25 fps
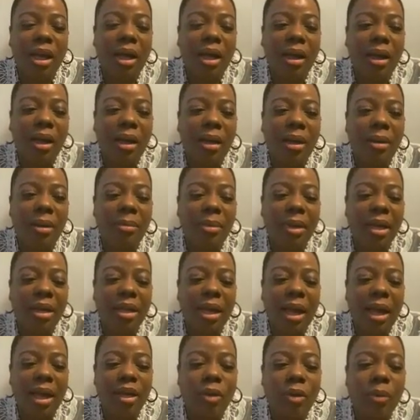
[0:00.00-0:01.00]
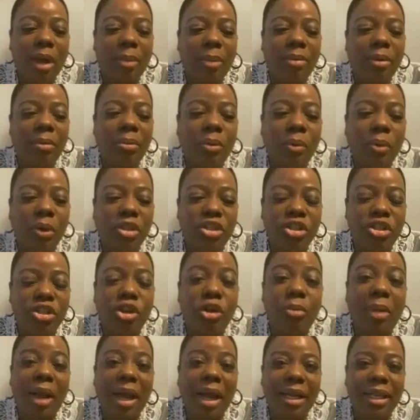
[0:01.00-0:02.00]
and not in the right proportion,
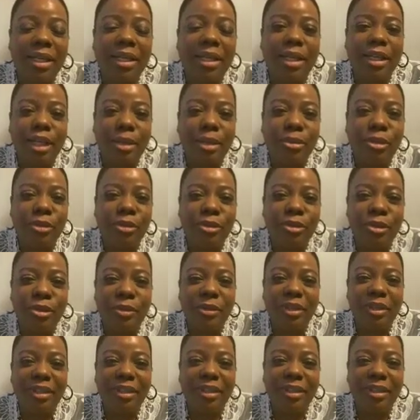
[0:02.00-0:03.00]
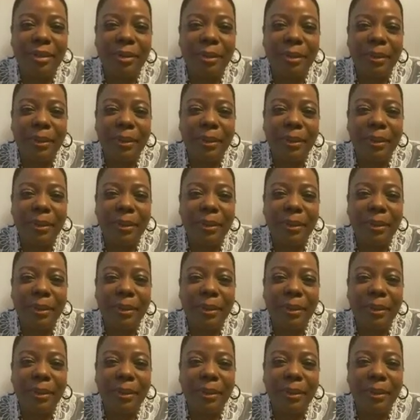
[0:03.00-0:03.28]
your body can get immune to it.